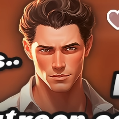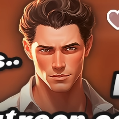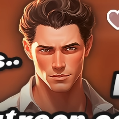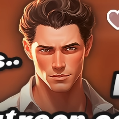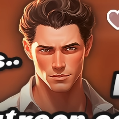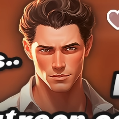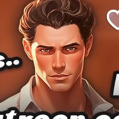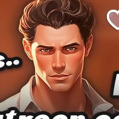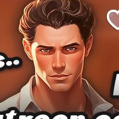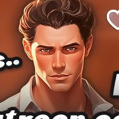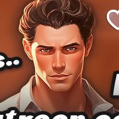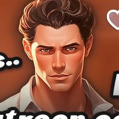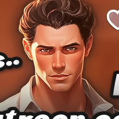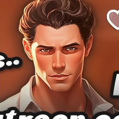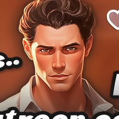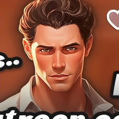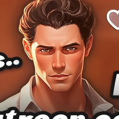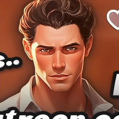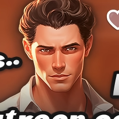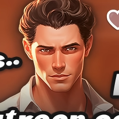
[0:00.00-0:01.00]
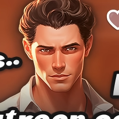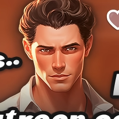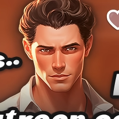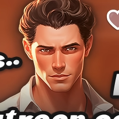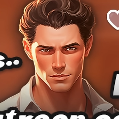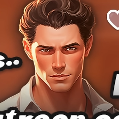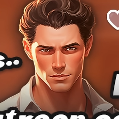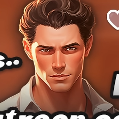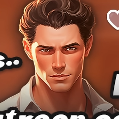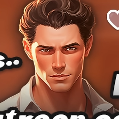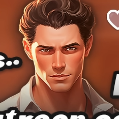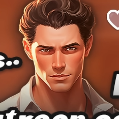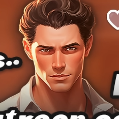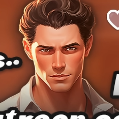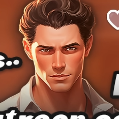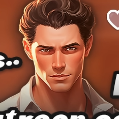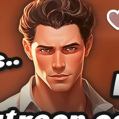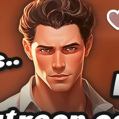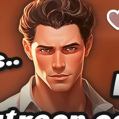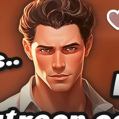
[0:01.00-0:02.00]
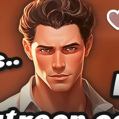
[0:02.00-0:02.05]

Nobody speaks.